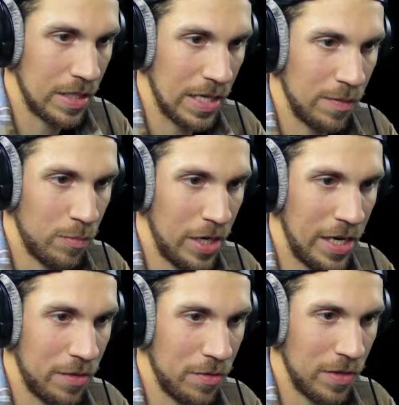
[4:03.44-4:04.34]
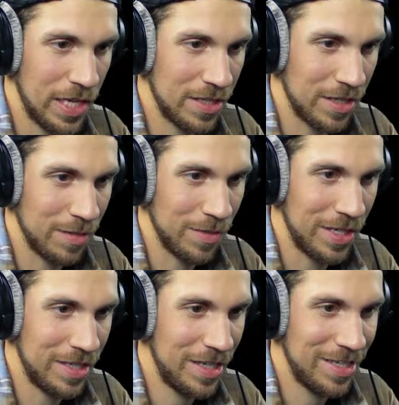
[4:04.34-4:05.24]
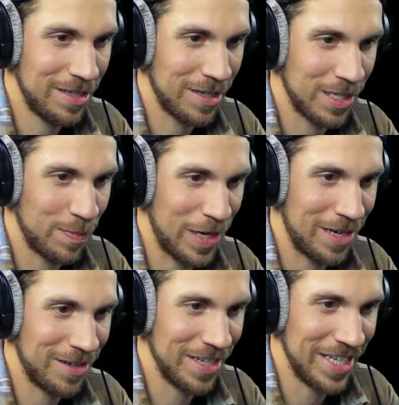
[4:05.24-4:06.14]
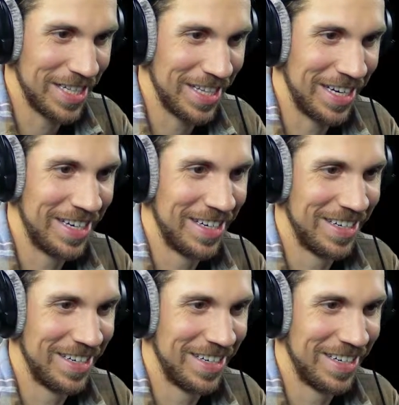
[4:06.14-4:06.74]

Tom Brady threw that saw blade. Jeez, look at the spiral on that thing.